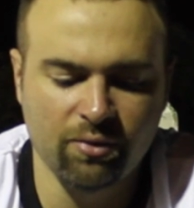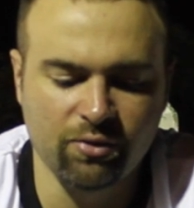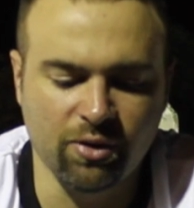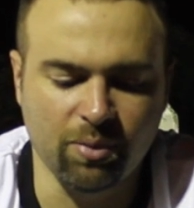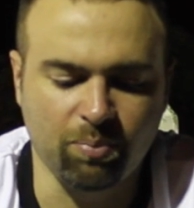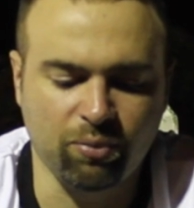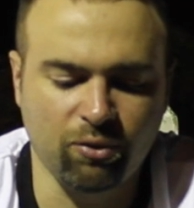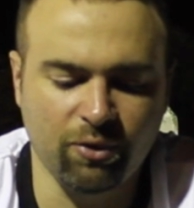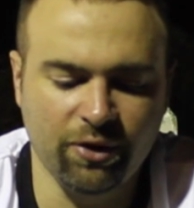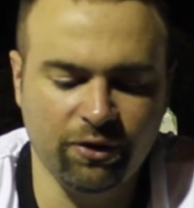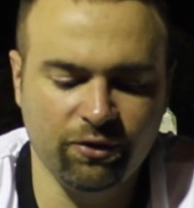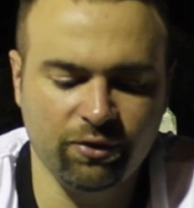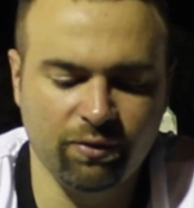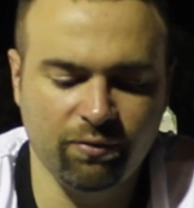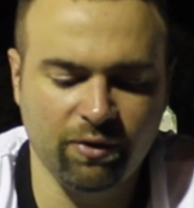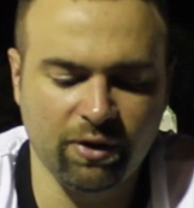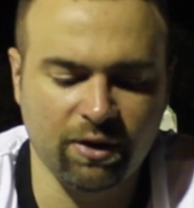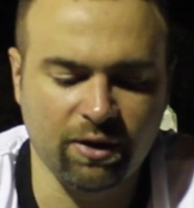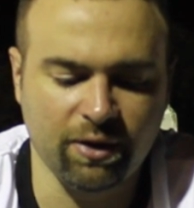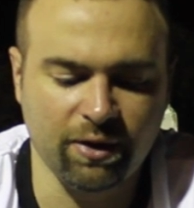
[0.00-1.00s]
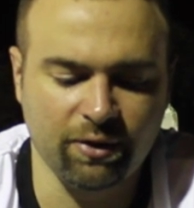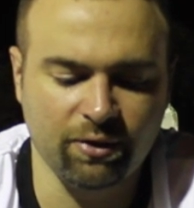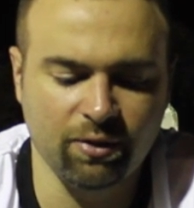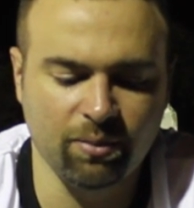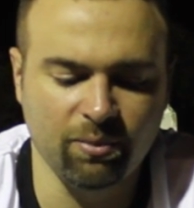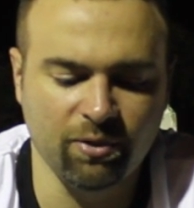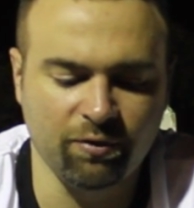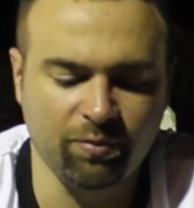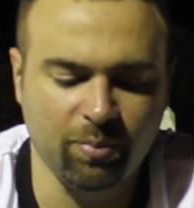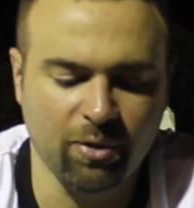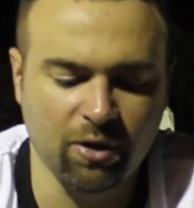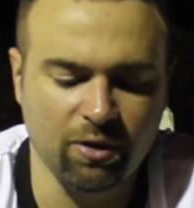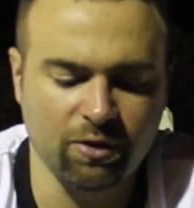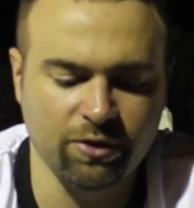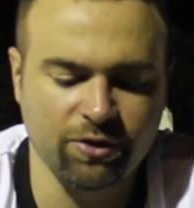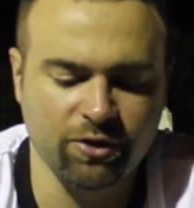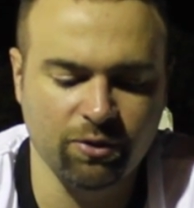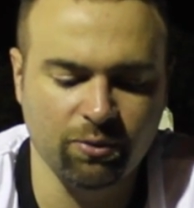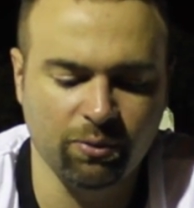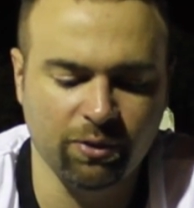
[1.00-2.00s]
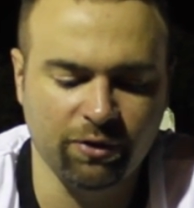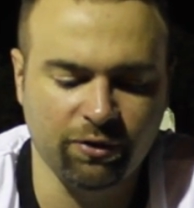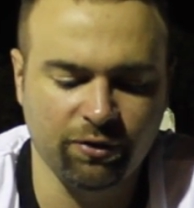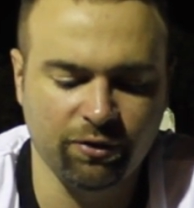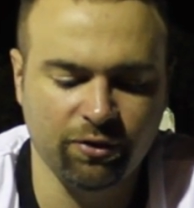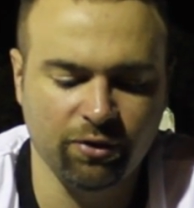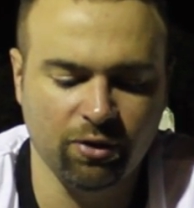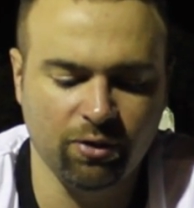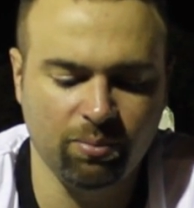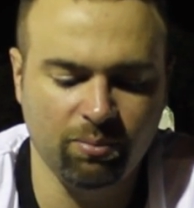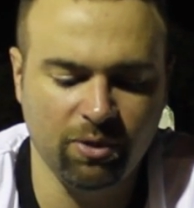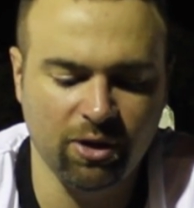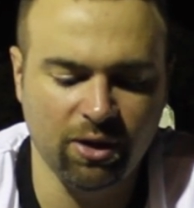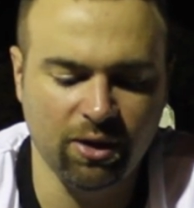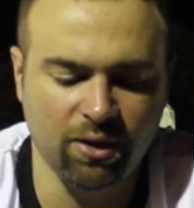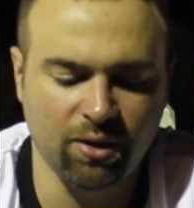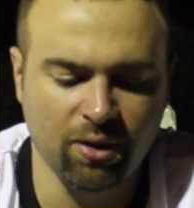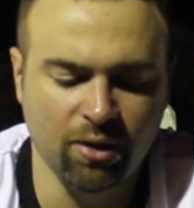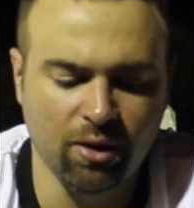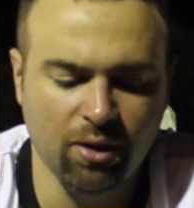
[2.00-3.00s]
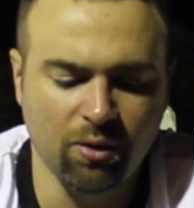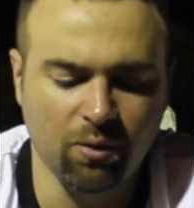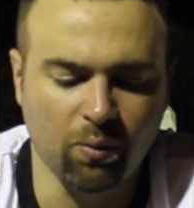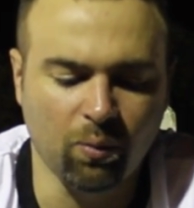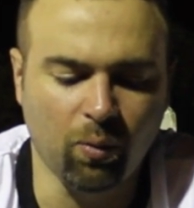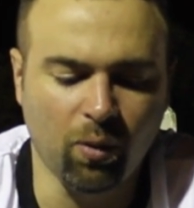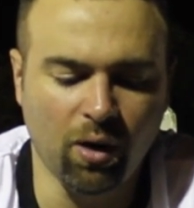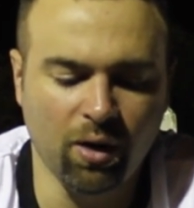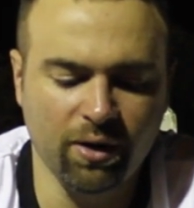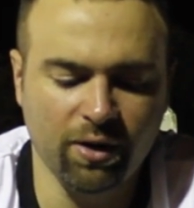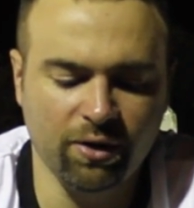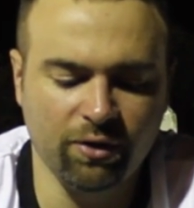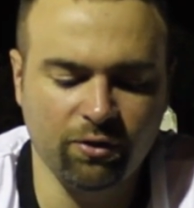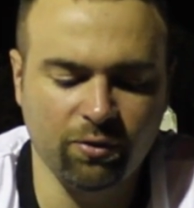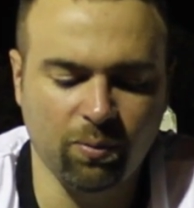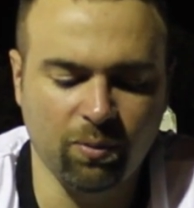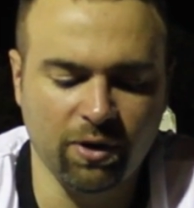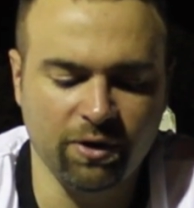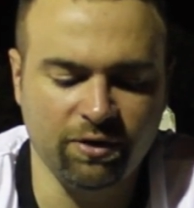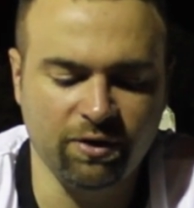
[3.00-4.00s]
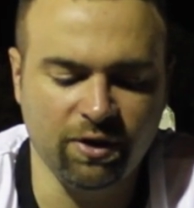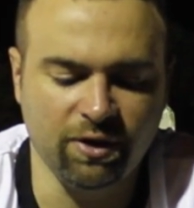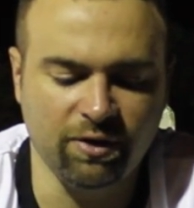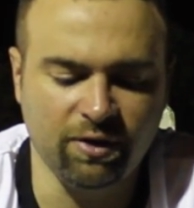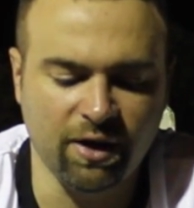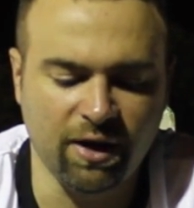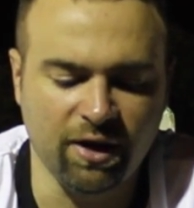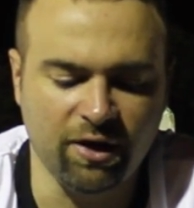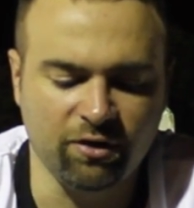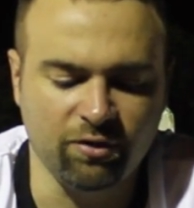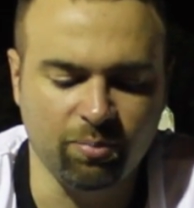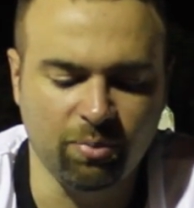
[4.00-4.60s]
The prince of the kingdom of Persia withstood me 21 days.